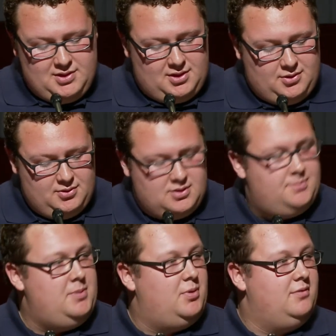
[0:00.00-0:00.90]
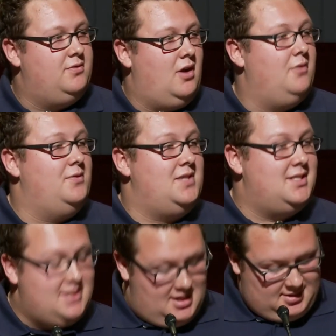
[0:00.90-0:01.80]
This includes the people of all 50
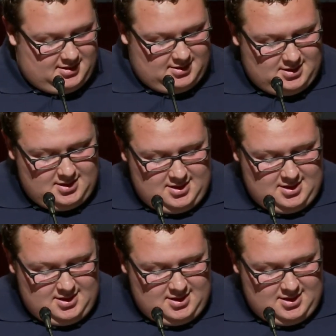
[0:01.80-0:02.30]
states,